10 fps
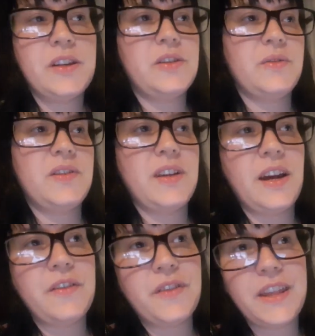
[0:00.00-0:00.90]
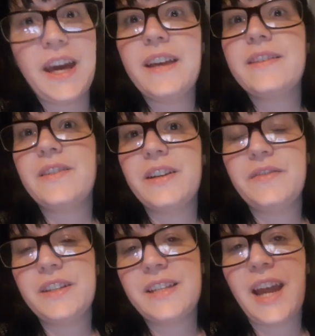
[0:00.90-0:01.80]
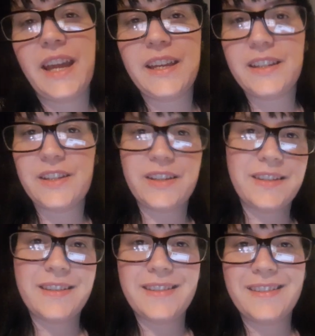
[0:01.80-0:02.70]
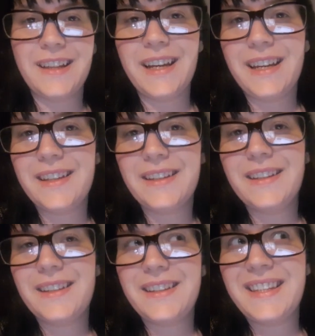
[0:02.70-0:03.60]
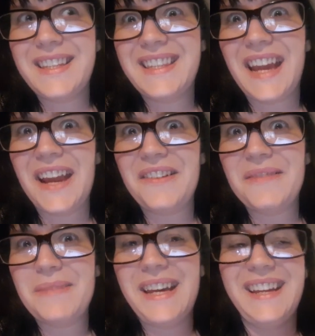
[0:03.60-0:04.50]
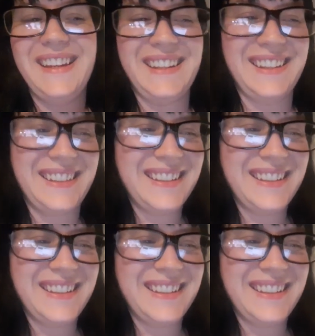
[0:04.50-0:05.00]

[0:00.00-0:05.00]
she'll sit over that side of the tank and just like stare at me.